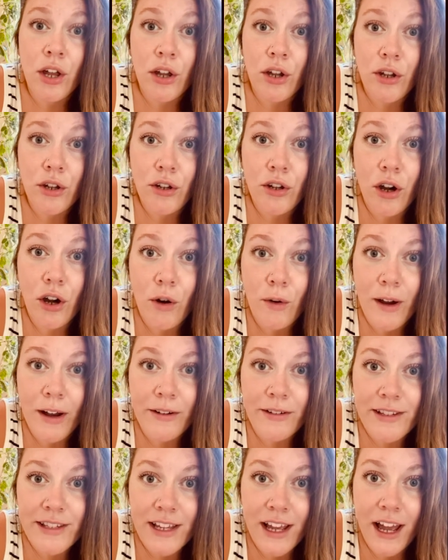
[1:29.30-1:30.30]
go
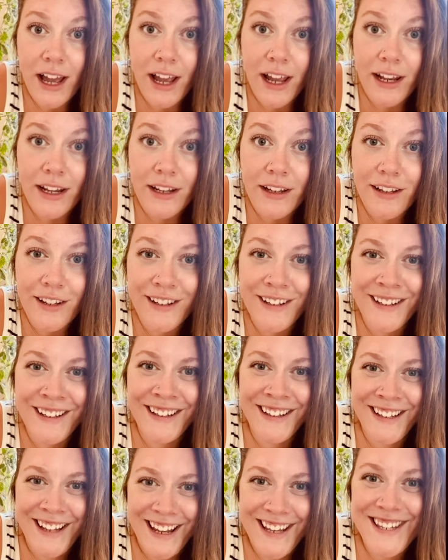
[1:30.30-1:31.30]
outside
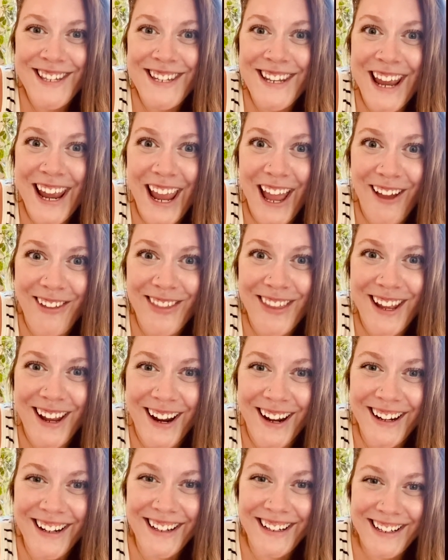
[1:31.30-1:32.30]
and stay out there
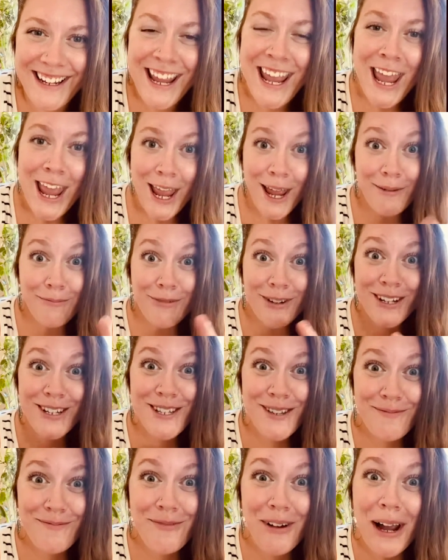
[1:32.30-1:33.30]
and bring
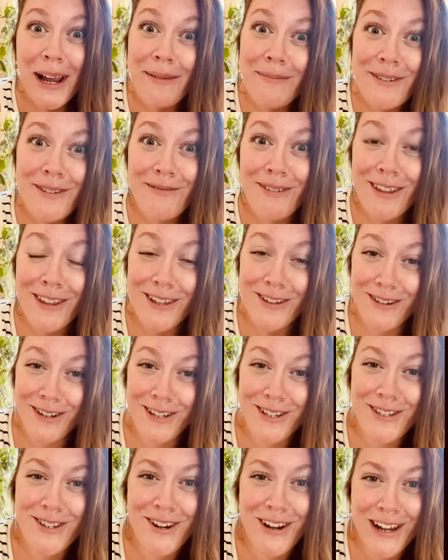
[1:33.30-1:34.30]
some wipes with you
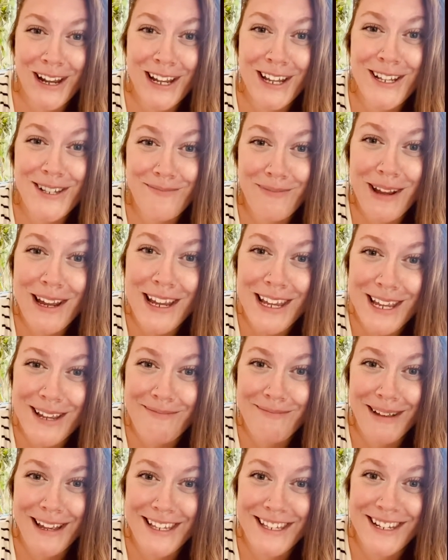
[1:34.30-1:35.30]
because your hands might get
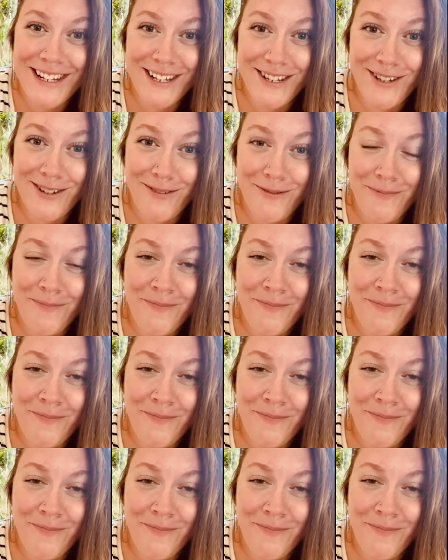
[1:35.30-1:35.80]
messy too.